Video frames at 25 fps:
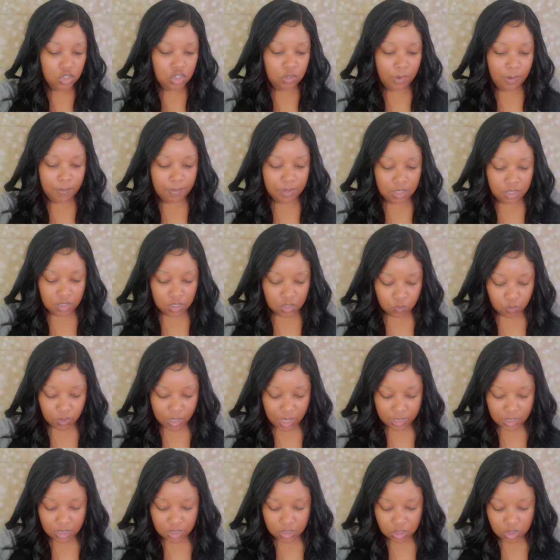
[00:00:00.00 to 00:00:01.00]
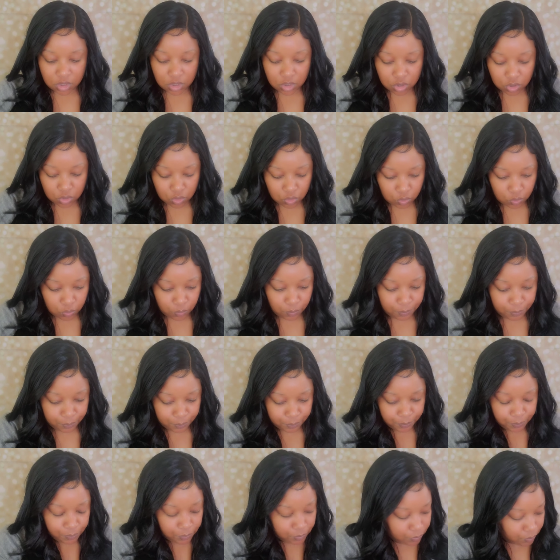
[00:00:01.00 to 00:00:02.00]
So maybe this is what I need to do.
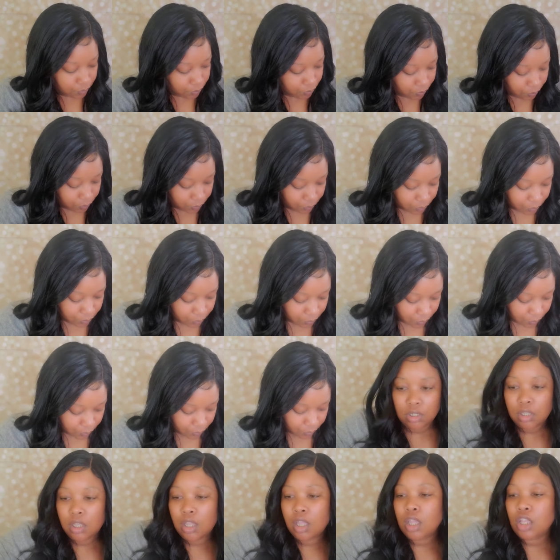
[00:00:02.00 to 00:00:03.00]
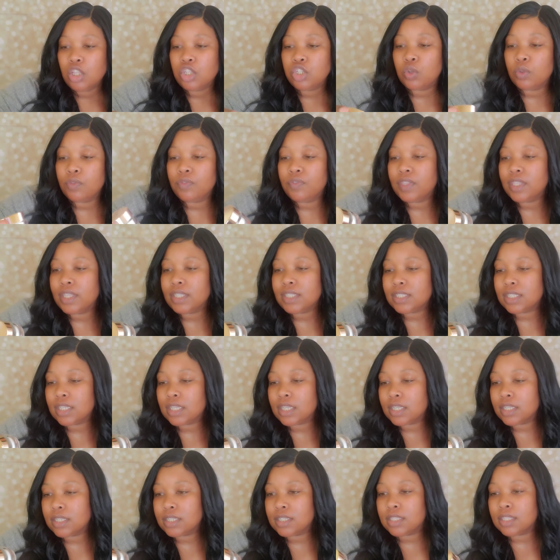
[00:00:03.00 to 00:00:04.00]
So this
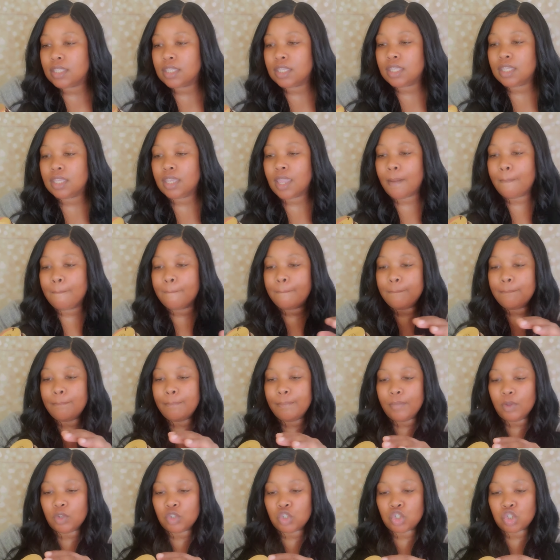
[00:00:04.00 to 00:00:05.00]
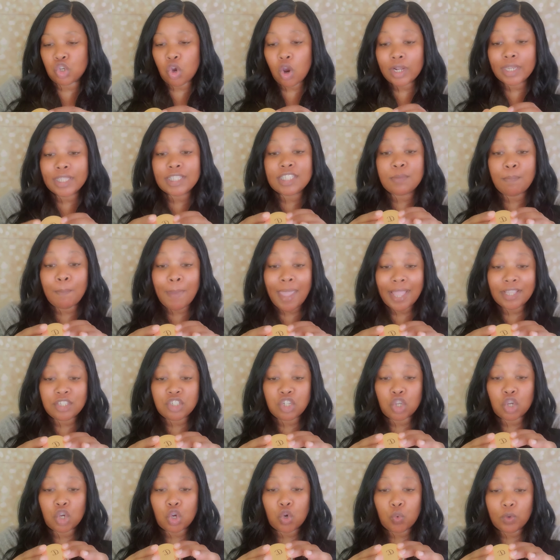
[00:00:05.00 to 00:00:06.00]
is the Charlotte's
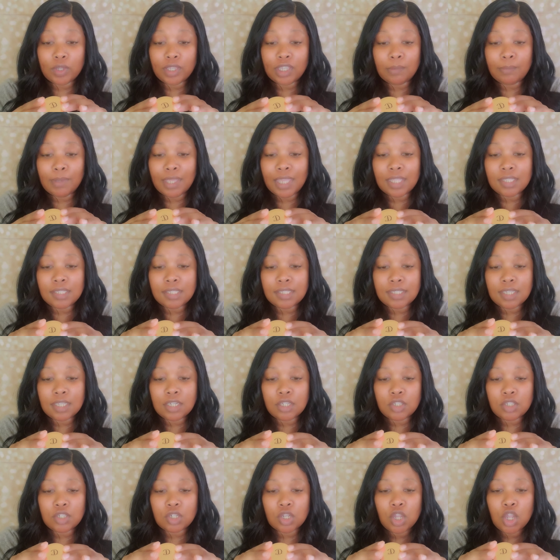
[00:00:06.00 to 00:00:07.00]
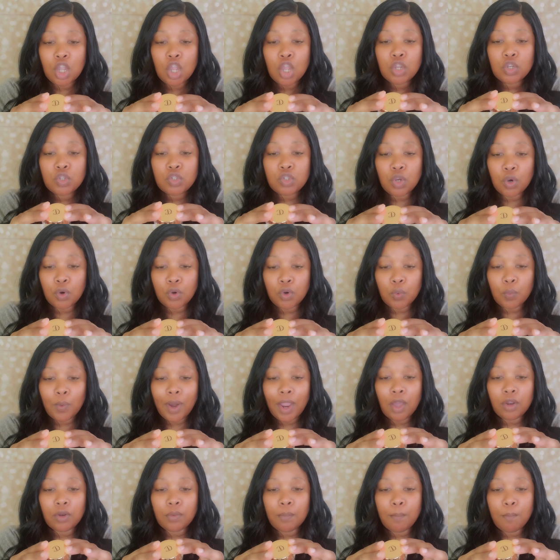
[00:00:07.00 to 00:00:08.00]
Magic Cream Instant
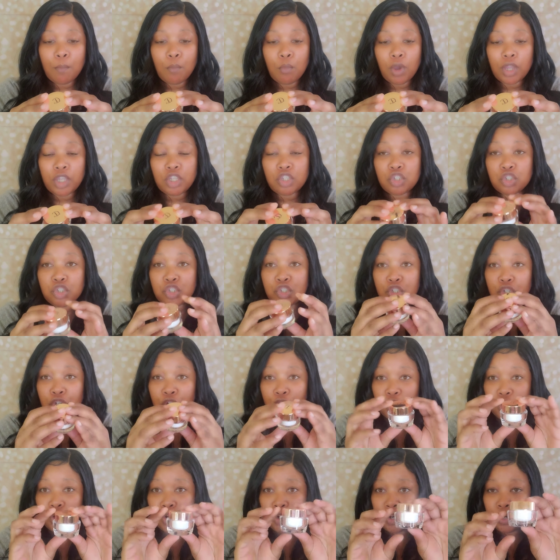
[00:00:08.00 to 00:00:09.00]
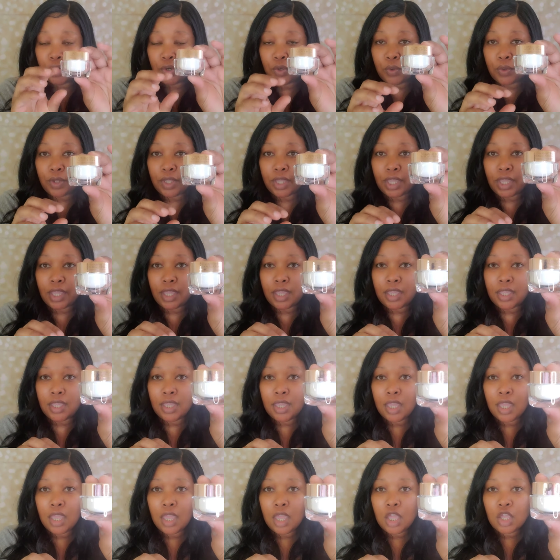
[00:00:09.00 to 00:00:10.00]
Turnaround Moisture,
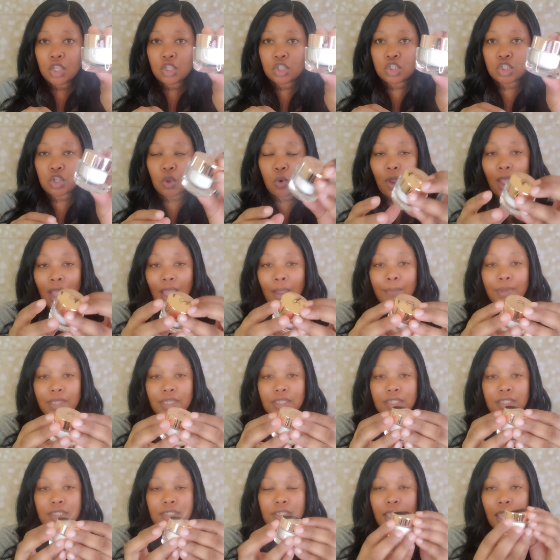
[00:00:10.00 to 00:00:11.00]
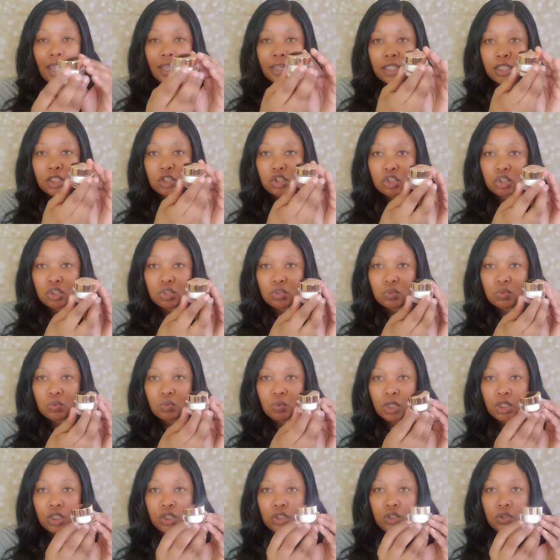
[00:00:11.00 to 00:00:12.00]
okay? So I'm excited
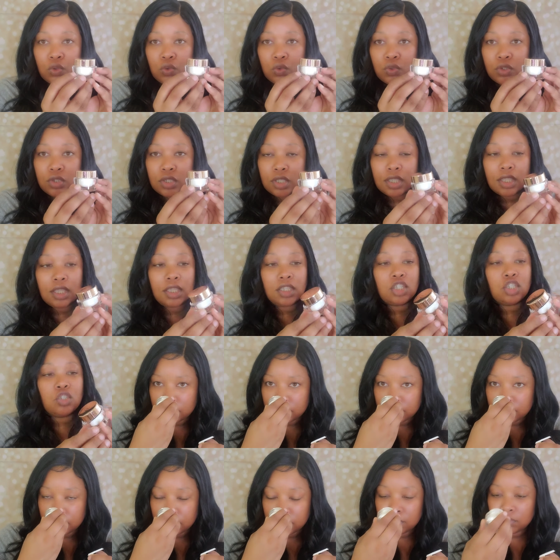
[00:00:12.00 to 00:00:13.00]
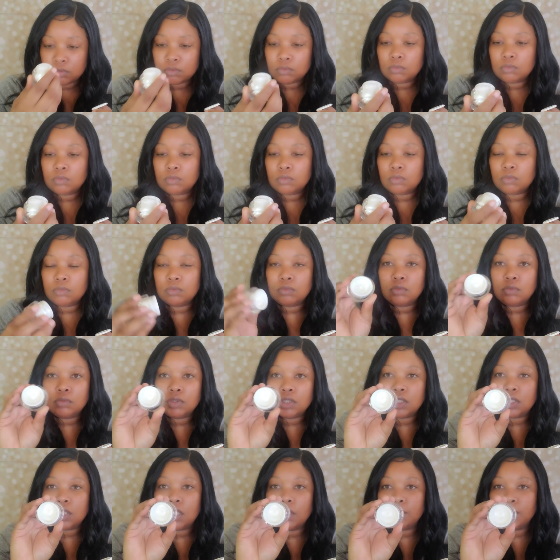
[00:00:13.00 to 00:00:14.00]
to use this.
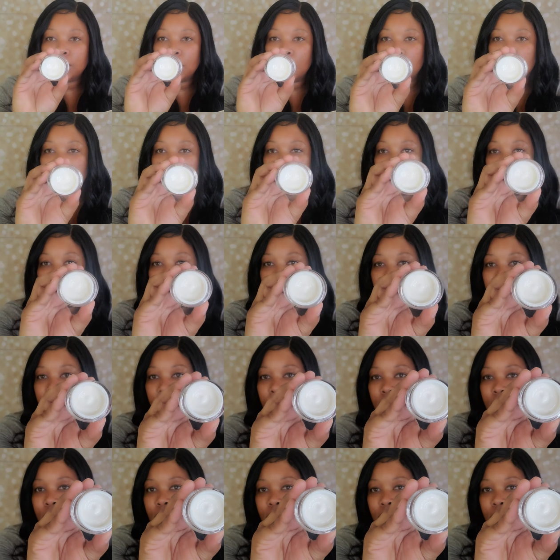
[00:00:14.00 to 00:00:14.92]
Just comes like that.